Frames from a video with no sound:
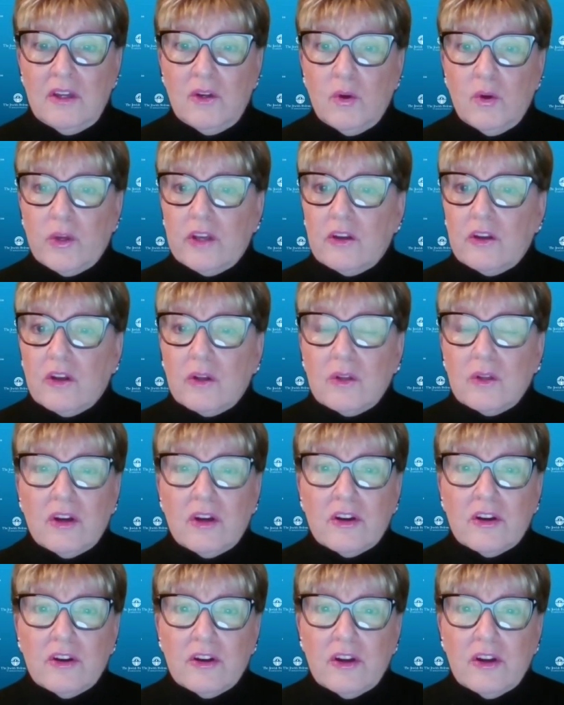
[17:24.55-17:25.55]
who can no
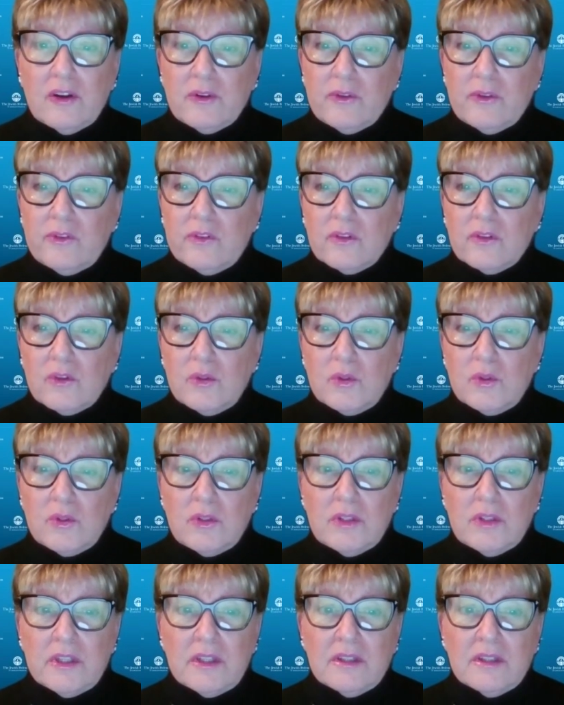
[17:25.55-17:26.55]
longer go to
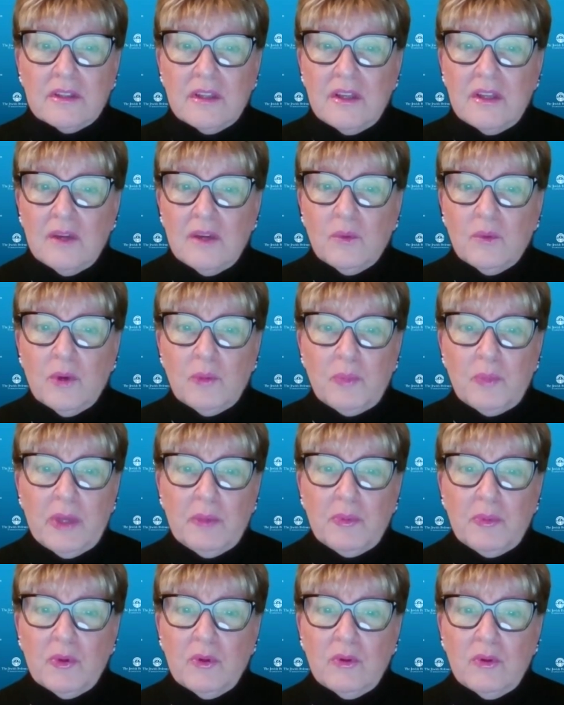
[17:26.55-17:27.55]
school, and when
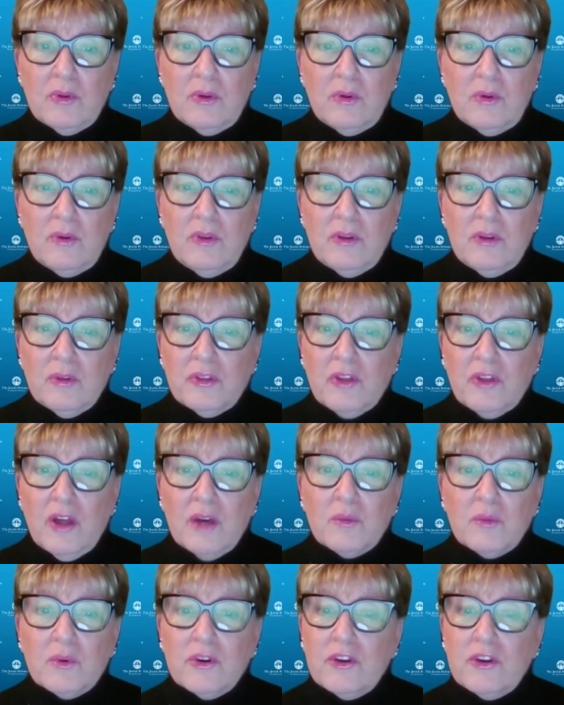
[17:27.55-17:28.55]
people who you
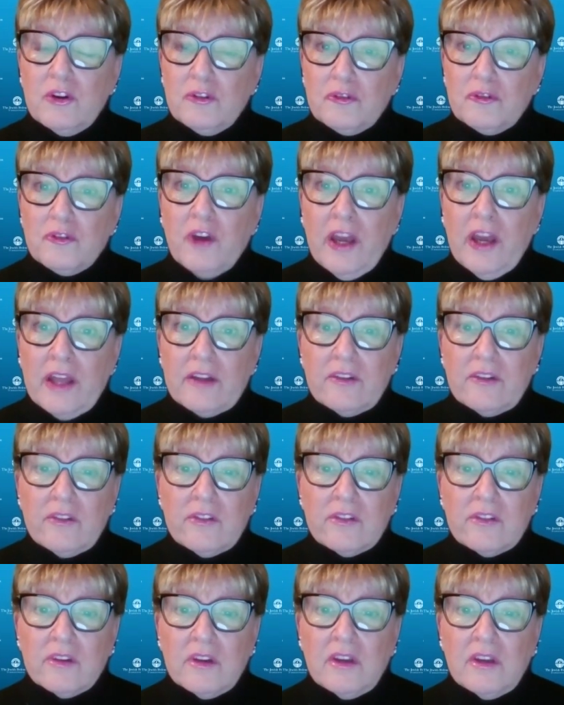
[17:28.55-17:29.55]
thought were your
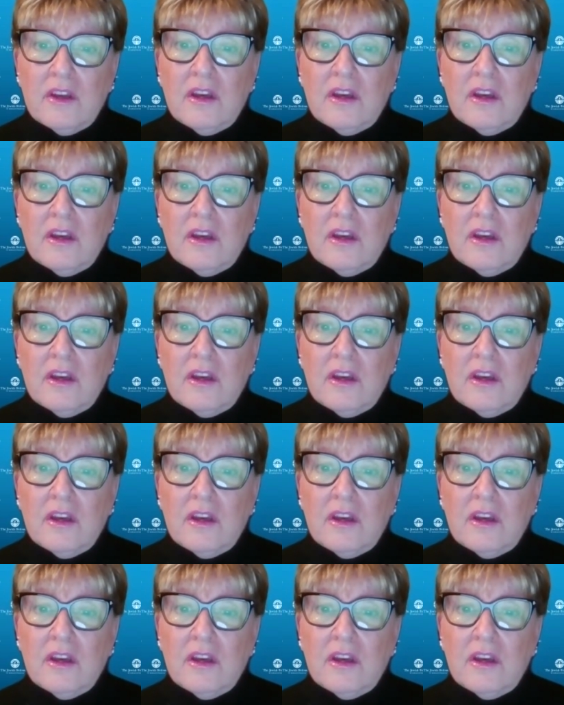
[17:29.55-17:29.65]
friends